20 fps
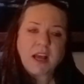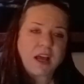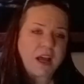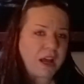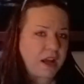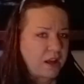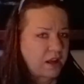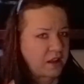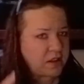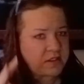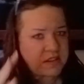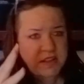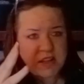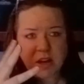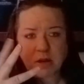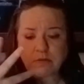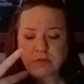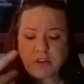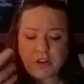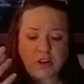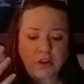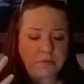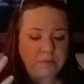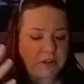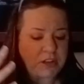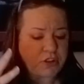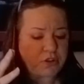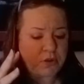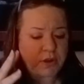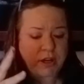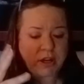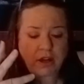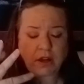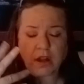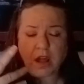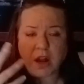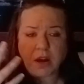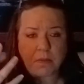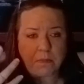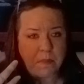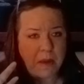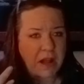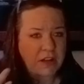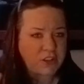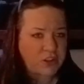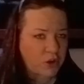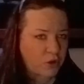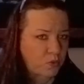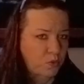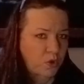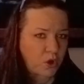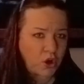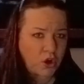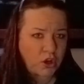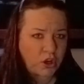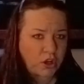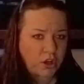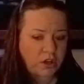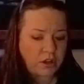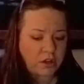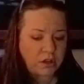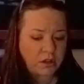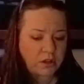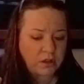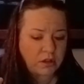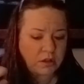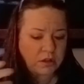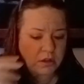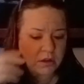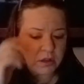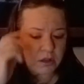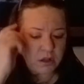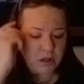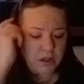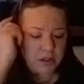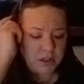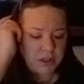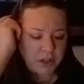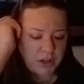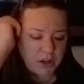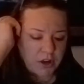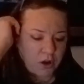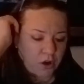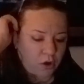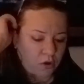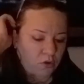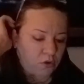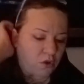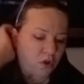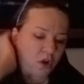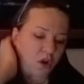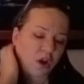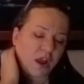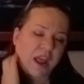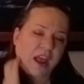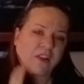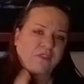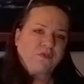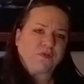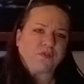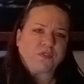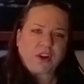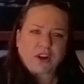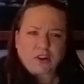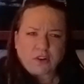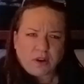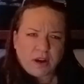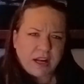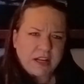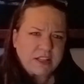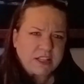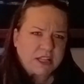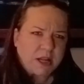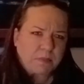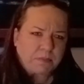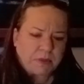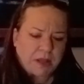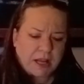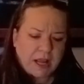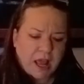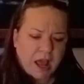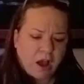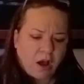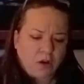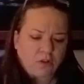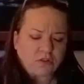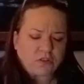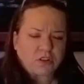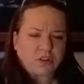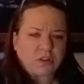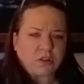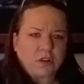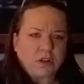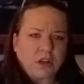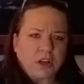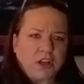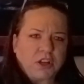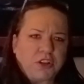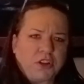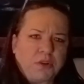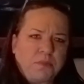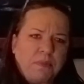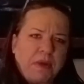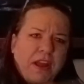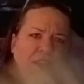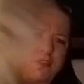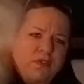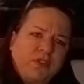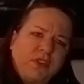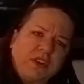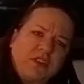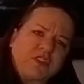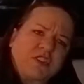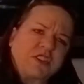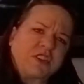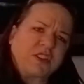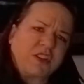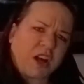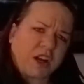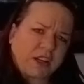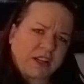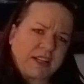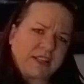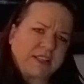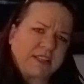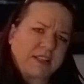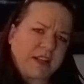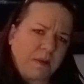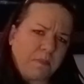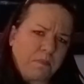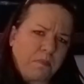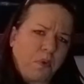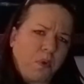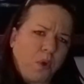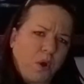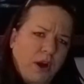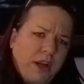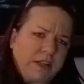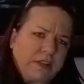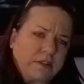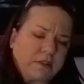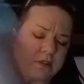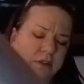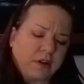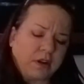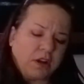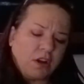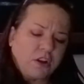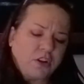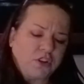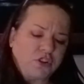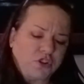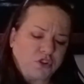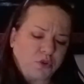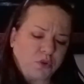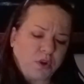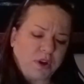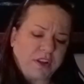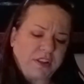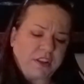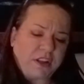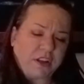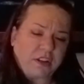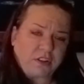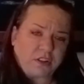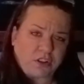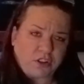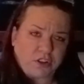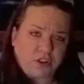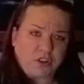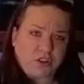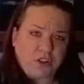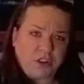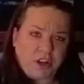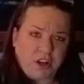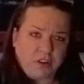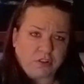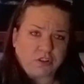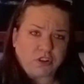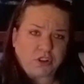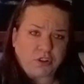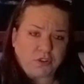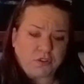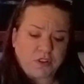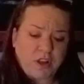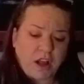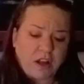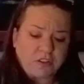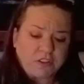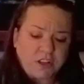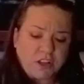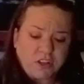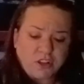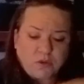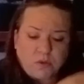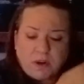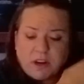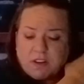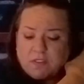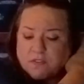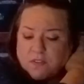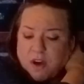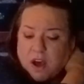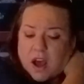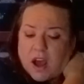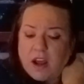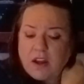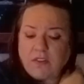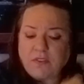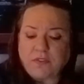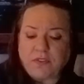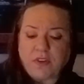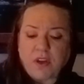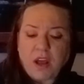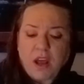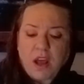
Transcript: It seems you're going to be doing a lot of mental work, and figuring something out. You may feel stuck at some point during the year 2025.